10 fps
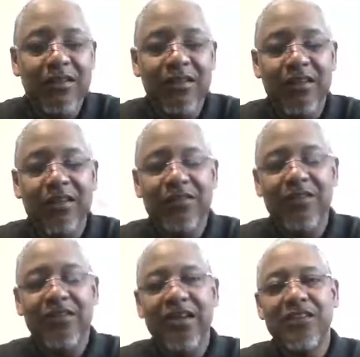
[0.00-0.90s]
Unless
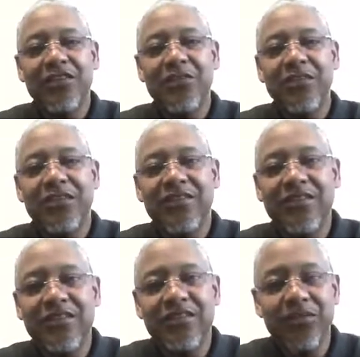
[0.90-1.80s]
I've got to do
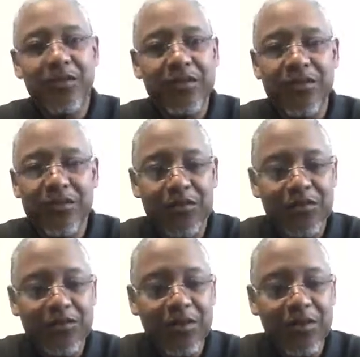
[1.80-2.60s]
extensive research,